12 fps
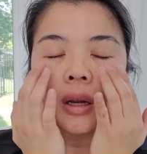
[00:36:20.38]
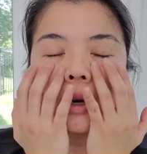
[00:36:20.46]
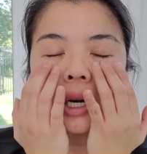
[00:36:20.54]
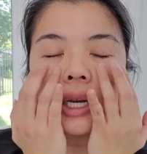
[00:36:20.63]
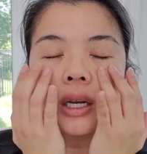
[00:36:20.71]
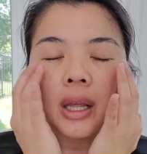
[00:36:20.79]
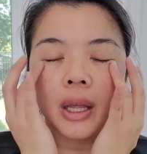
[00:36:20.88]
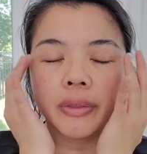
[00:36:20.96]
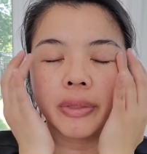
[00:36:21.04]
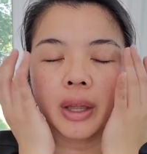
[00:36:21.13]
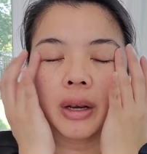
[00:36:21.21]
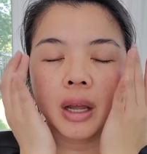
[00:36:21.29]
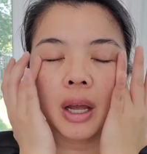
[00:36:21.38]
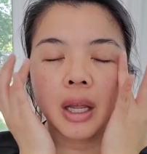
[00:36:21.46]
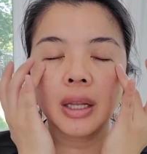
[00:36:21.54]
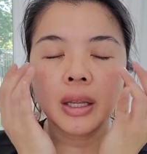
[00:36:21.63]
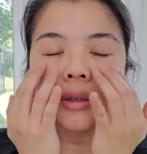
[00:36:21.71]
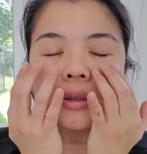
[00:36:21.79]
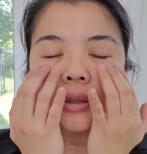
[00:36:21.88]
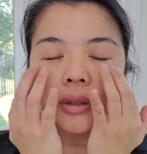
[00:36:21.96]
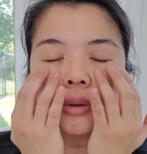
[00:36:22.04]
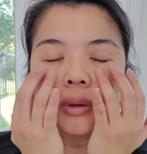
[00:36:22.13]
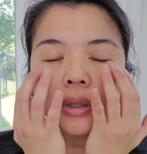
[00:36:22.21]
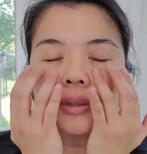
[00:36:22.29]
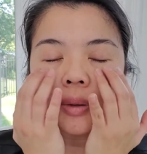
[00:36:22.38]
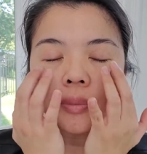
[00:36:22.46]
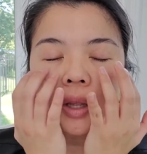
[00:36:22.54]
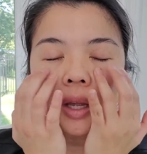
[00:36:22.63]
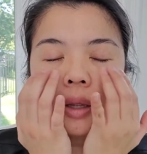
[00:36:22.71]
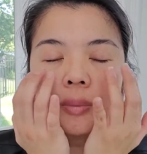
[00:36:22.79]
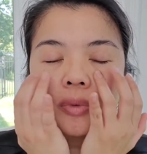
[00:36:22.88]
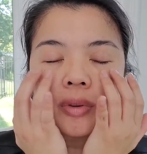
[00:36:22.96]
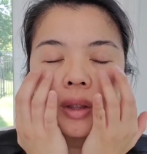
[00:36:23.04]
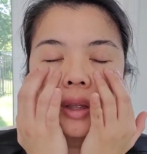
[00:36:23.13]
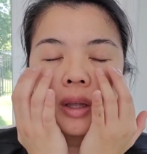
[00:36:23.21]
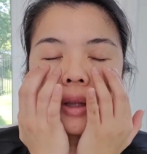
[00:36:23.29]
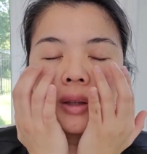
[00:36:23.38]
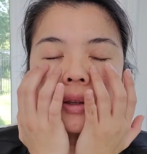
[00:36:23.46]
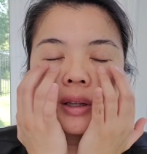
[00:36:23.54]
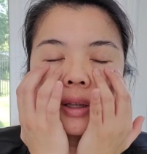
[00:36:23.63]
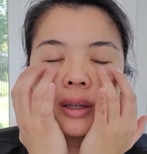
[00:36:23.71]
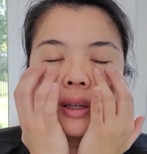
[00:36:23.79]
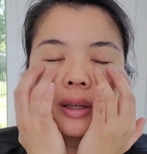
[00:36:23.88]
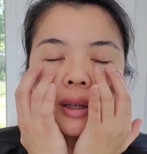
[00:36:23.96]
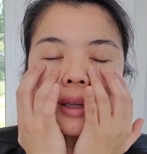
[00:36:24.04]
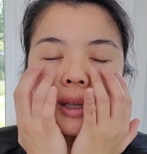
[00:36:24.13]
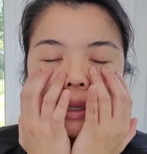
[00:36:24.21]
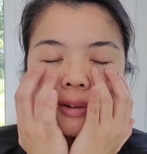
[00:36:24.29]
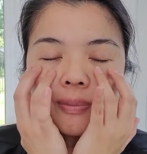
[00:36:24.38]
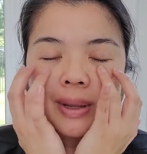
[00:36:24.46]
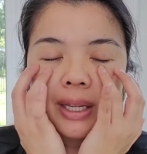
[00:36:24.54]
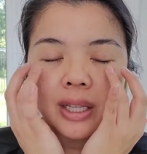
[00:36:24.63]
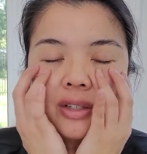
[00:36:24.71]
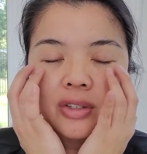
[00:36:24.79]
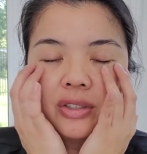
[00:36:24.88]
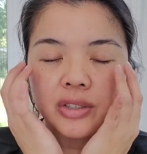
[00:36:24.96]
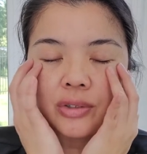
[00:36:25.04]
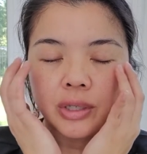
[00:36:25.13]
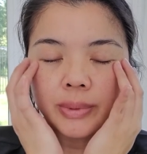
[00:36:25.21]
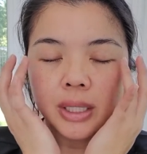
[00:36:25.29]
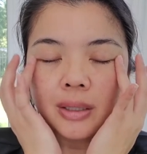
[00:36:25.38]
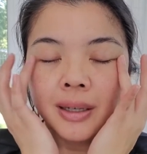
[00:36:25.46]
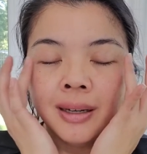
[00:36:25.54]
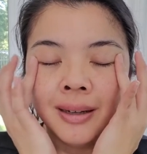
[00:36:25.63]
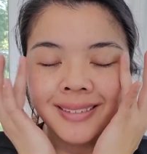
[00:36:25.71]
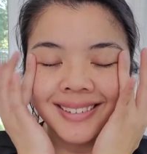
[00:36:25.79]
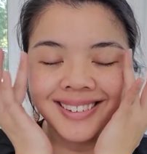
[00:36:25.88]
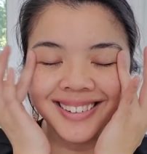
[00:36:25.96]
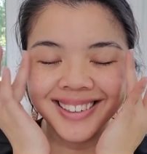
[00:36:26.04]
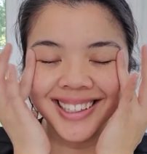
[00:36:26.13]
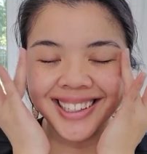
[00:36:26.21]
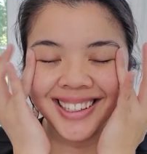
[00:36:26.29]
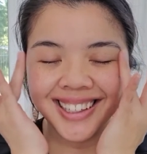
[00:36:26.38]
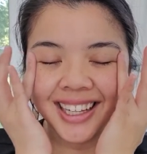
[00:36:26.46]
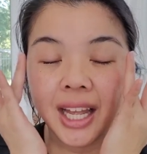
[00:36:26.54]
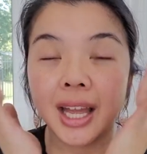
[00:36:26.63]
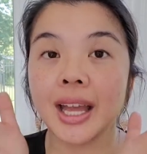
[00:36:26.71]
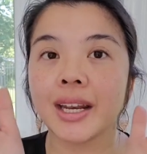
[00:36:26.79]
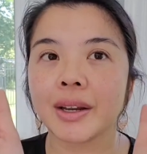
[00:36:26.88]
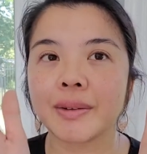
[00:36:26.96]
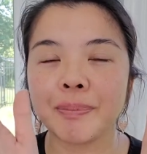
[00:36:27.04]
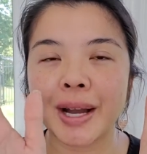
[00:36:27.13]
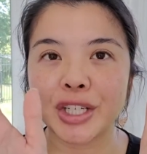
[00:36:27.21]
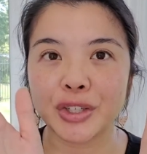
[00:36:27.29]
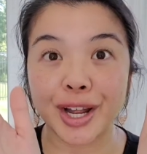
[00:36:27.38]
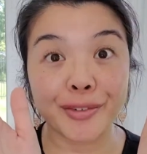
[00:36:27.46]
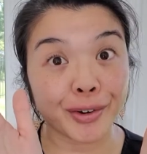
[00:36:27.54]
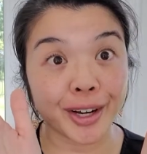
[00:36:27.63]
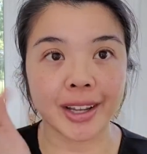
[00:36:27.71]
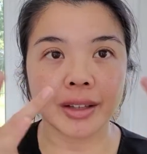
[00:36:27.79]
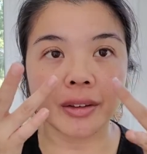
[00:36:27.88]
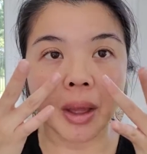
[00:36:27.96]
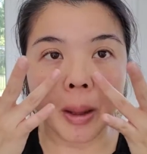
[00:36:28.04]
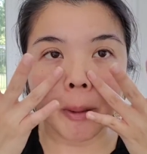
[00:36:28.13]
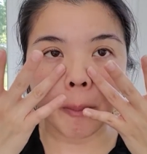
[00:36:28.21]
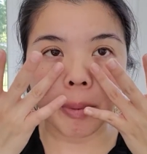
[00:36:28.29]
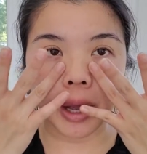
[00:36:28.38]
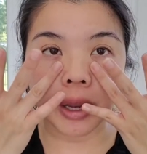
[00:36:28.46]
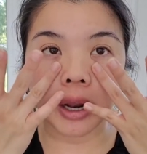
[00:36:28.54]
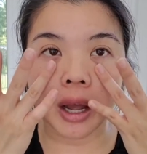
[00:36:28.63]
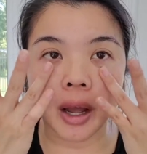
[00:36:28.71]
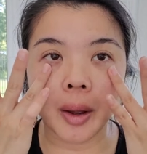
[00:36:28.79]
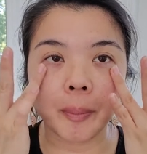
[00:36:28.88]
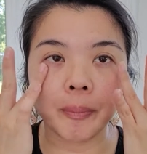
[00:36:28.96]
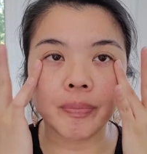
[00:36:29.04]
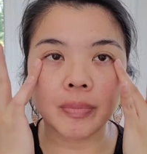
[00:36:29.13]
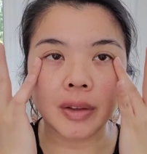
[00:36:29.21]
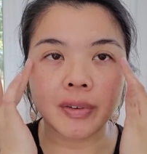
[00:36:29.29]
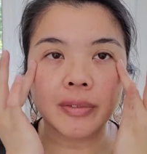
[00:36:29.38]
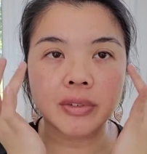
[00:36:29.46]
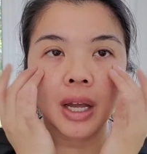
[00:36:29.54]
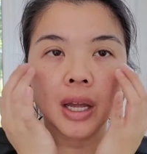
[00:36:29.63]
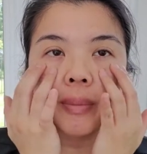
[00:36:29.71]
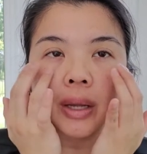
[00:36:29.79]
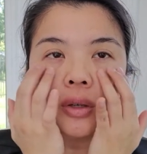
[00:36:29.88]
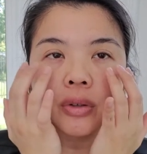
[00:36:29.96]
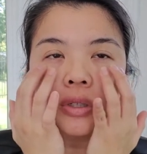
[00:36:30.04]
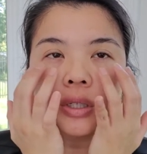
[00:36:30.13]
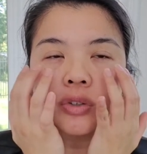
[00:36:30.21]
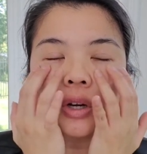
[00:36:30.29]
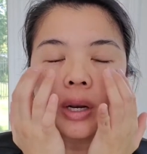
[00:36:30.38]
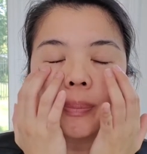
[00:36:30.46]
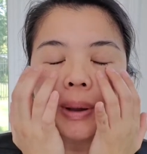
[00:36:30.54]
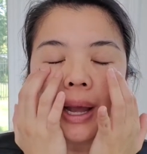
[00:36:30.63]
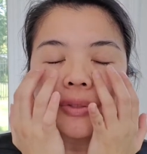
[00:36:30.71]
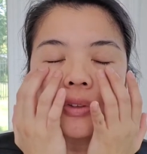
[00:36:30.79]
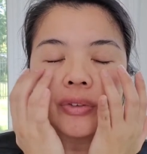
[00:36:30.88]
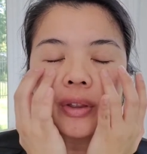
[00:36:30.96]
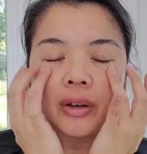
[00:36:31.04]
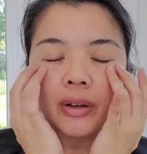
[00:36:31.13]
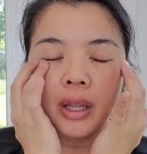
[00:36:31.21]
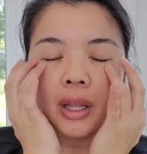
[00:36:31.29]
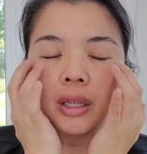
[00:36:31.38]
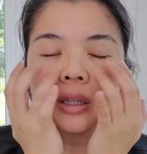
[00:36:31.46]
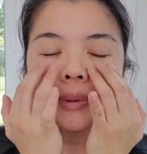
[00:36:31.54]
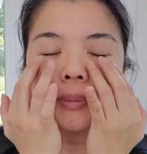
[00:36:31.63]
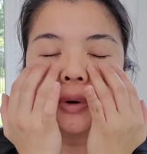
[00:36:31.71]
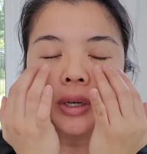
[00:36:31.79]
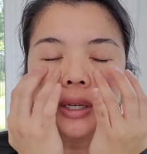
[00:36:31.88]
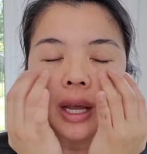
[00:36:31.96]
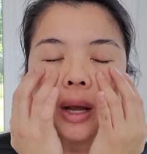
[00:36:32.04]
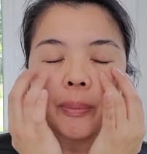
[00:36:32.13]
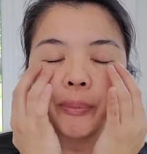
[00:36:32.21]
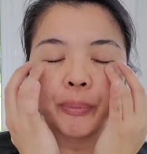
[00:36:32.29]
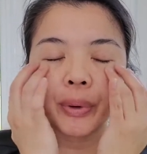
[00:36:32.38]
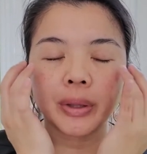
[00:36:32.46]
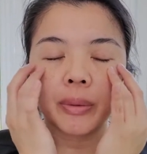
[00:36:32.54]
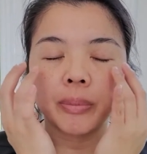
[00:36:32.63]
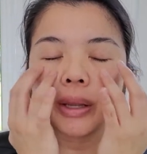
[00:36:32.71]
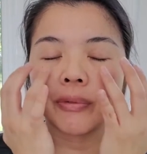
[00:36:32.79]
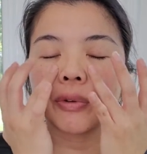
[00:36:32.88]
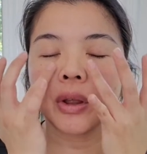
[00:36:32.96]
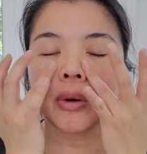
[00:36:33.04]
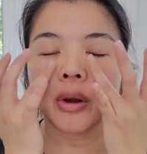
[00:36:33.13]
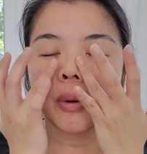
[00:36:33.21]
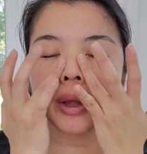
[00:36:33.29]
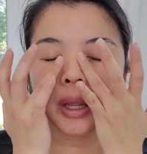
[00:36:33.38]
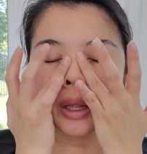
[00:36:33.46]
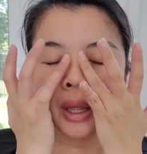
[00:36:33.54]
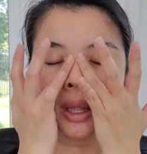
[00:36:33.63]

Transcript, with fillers: All right, and then I like to sometimes, if my kids aren't screaming, and mind you, I have great kids, but um, if I have time, I usually try to pat this in a little bit more to help bring the blood flow going,